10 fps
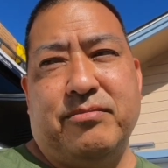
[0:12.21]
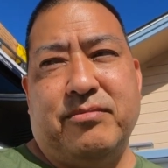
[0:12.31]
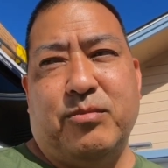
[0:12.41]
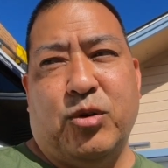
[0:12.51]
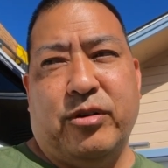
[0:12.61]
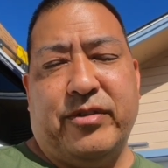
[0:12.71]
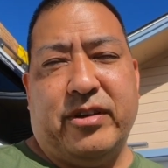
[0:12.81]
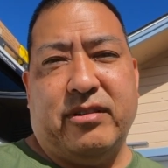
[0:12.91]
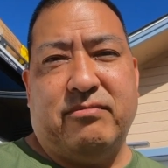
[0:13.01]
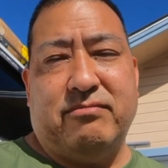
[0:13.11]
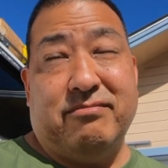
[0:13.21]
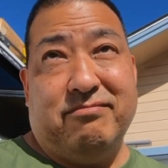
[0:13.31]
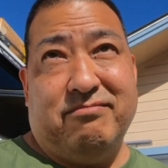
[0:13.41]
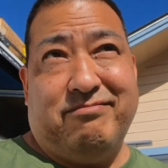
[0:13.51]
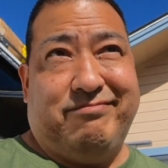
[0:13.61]
more of a
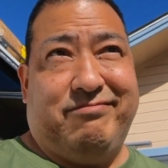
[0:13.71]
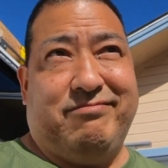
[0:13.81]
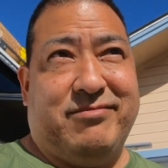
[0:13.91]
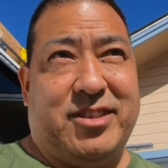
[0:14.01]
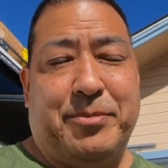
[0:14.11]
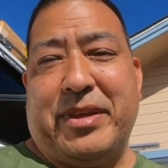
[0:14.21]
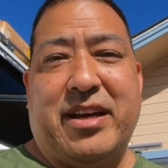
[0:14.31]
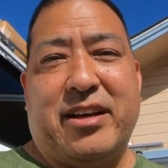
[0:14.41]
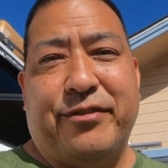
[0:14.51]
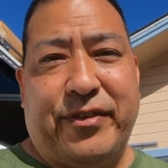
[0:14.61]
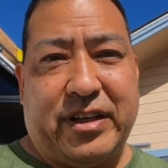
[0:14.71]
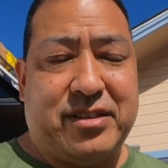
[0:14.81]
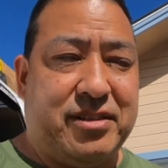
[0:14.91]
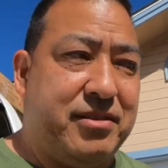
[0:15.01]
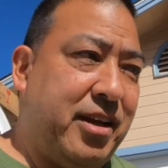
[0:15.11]
something I gotta
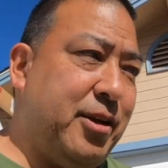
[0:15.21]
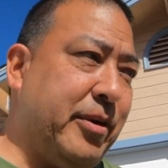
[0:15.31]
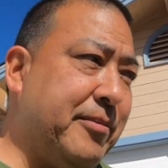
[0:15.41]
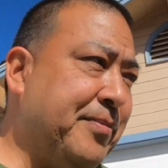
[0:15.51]
fix. Anyway,